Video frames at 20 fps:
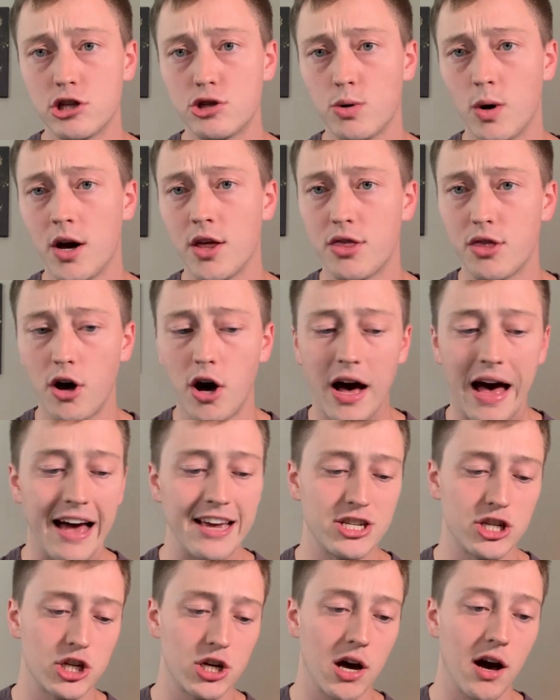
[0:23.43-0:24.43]
So I thought I
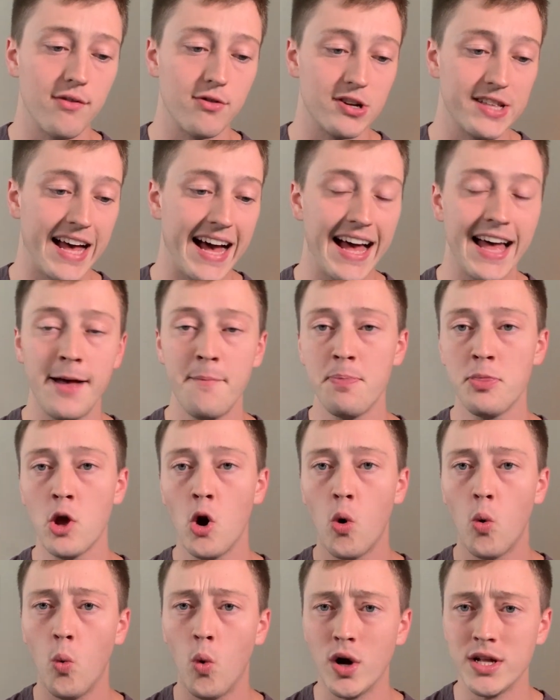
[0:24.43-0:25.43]
should cover that
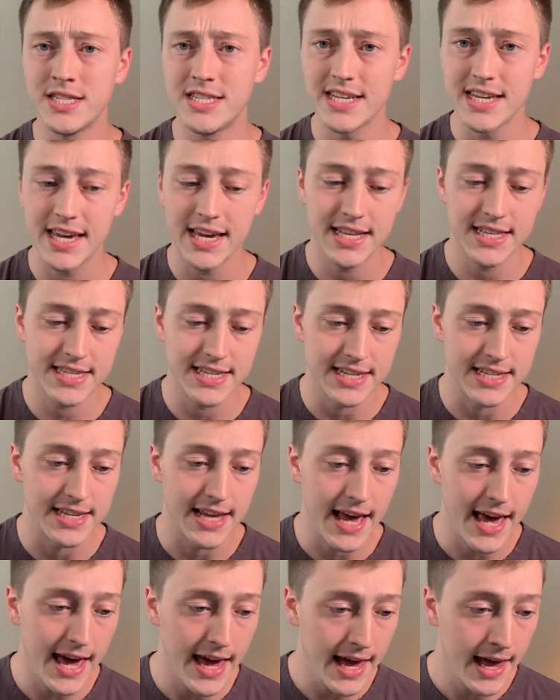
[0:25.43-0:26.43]
once again
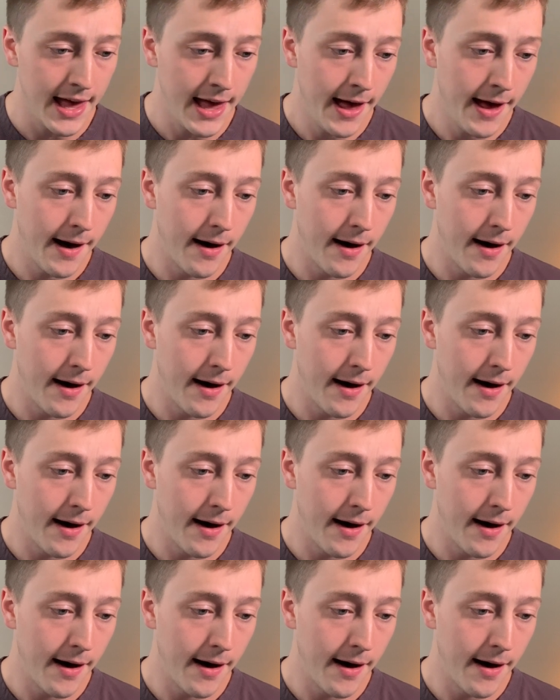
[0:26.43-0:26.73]
today.